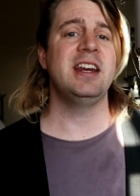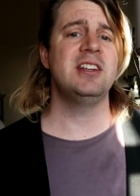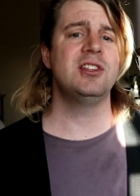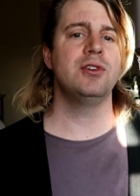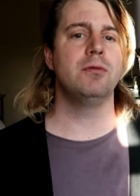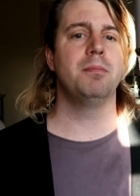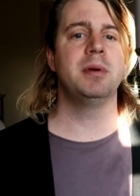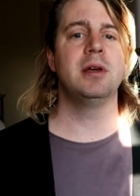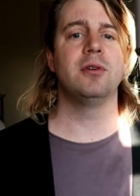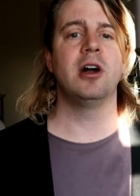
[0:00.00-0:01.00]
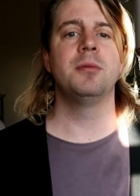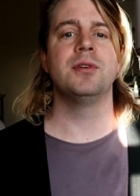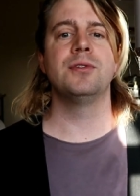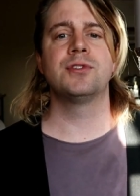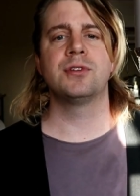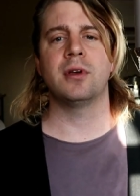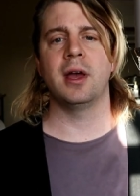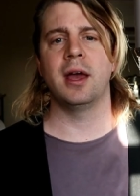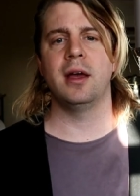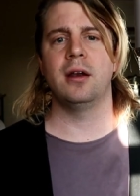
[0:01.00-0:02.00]
82 POWs,
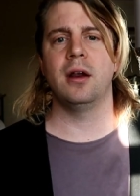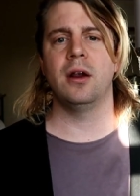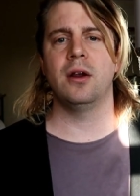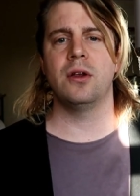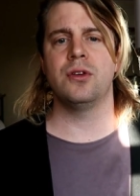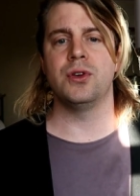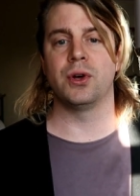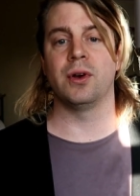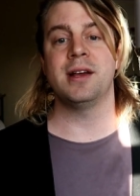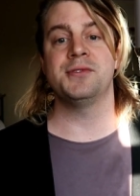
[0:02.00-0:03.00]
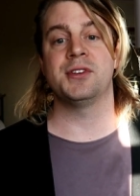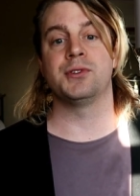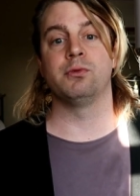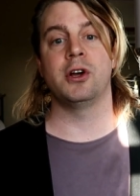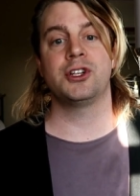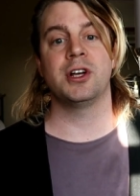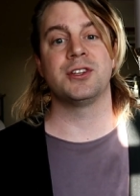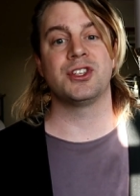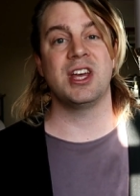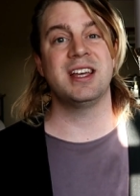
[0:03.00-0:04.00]
and Ukraine says Russia
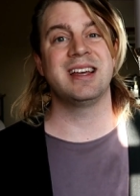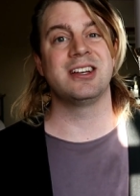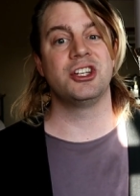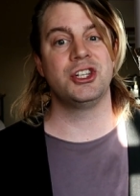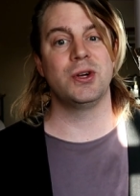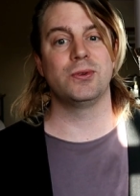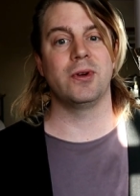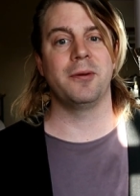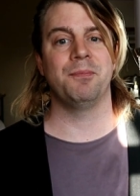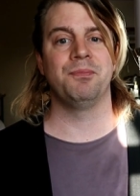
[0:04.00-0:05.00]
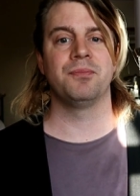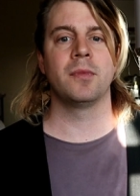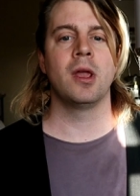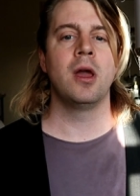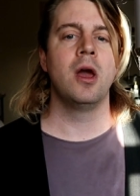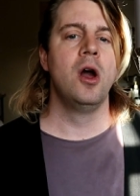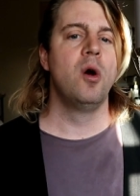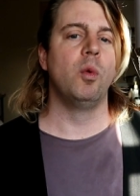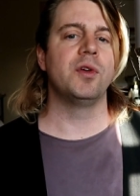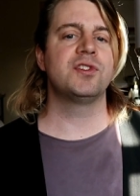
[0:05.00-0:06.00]
is taking children.
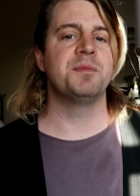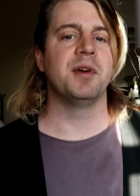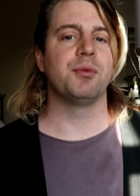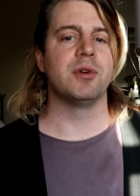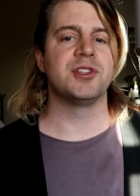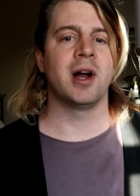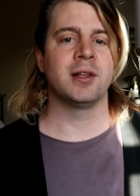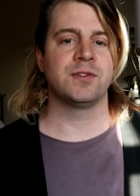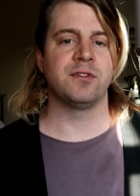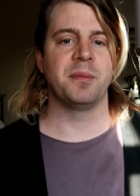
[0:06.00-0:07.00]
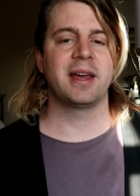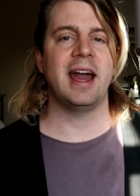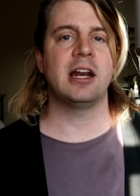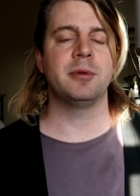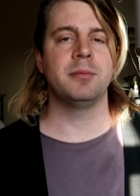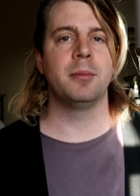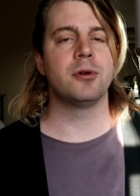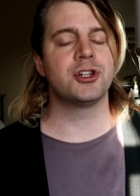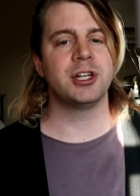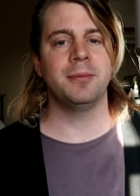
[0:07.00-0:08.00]
Will Smith resigns from Academy
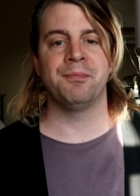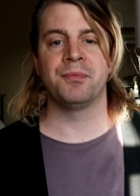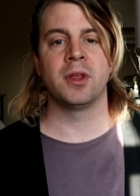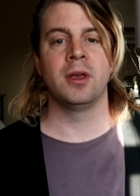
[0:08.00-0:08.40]
membership,